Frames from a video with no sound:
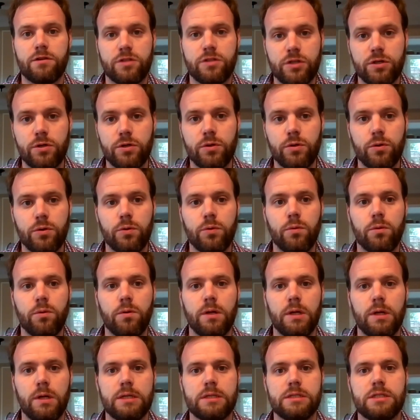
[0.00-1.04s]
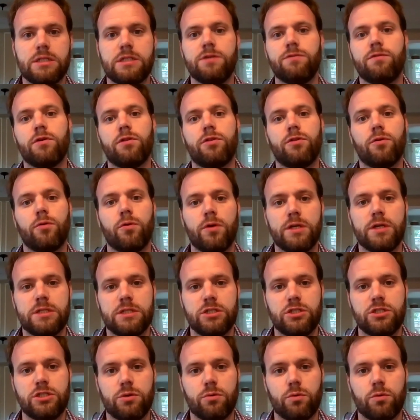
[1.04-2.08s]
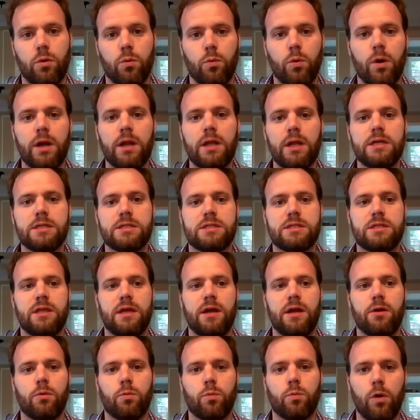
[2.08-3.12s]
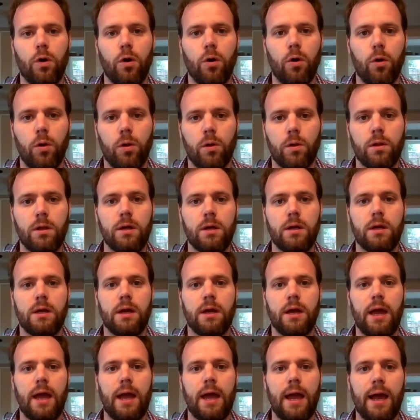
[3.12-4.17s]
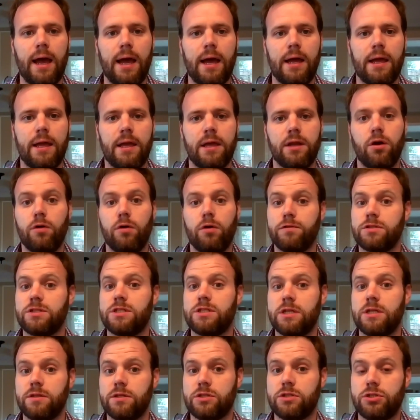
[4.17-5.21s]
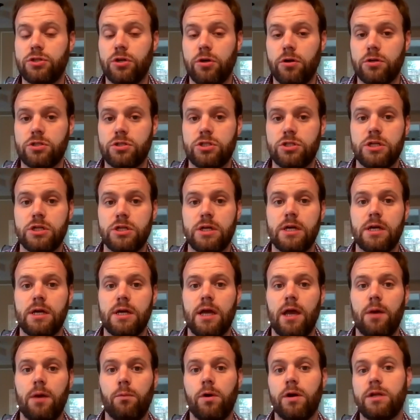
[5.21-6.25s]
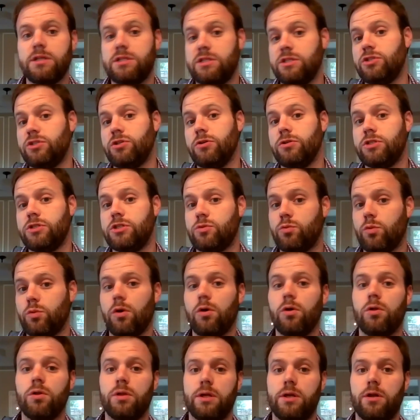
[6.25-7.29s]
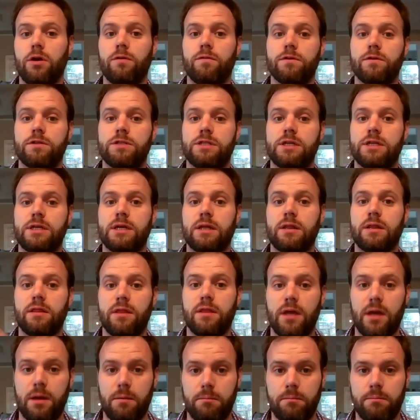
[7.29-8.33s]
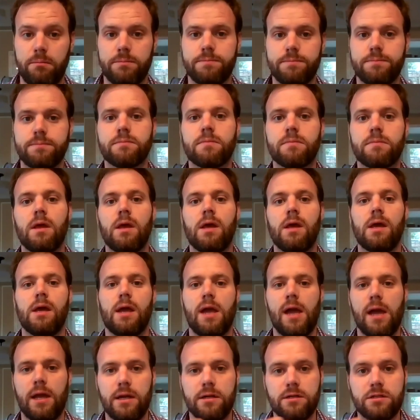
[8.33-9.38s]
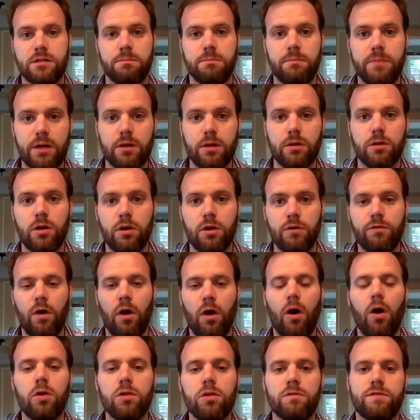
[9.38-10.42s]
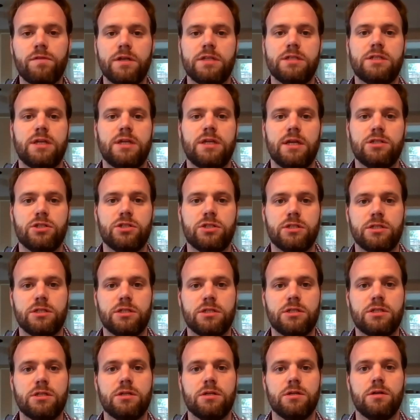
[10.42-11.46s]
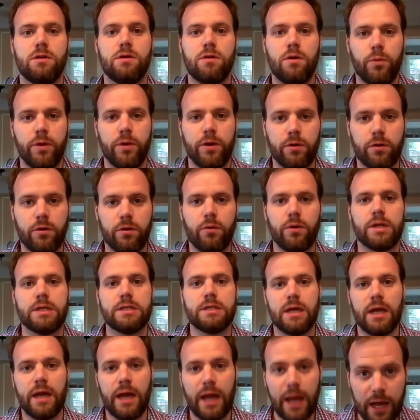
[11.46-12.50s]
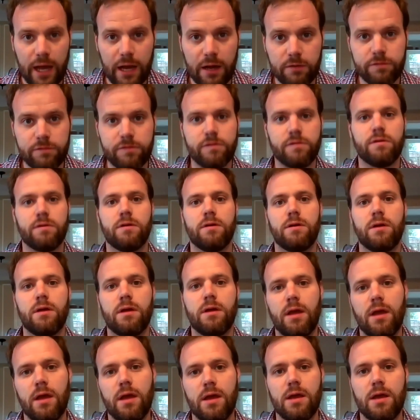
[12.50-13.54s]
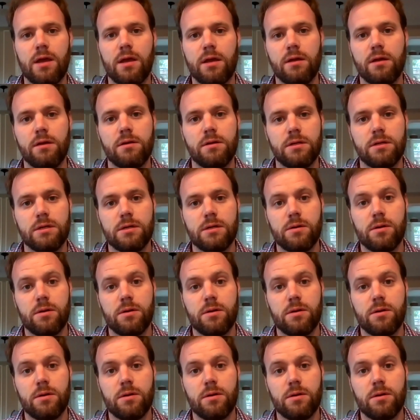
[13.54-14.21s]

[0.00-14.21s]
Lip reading: to civil authorities in general. What is their role in overseeing the church, and what is the church's role in overseeing them? And in the middle of all of these tensions, we are going to have a